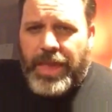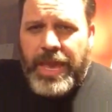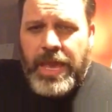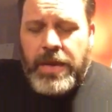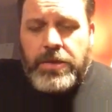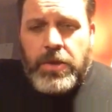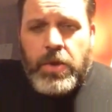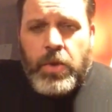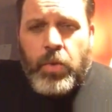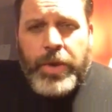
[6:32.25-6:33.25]
And
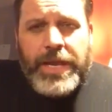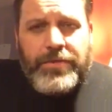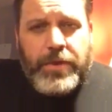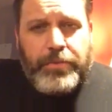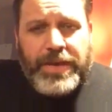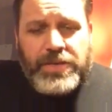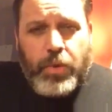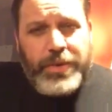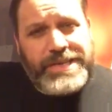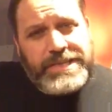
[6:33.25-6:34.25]
we live in a place
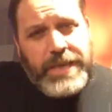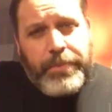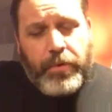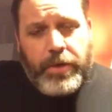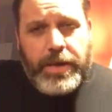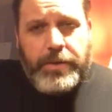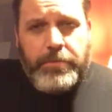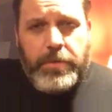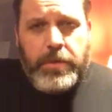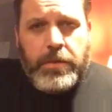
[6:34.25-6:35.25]
where we
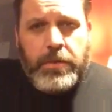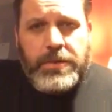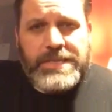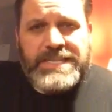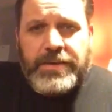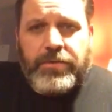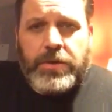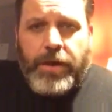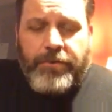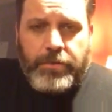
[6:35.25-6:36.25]
separate the civil
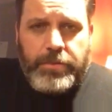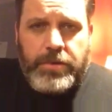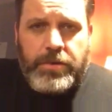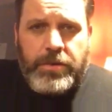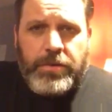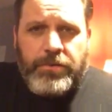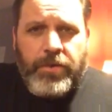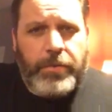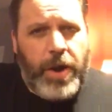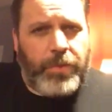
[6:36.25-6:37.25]
government
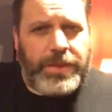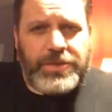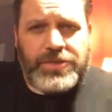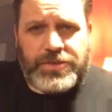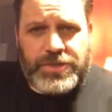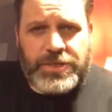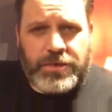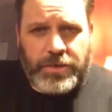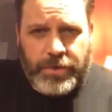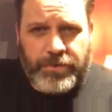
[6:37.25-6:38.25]
from our religious
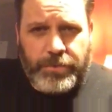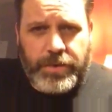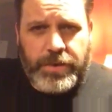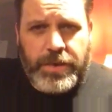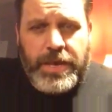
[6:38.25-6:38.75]
government.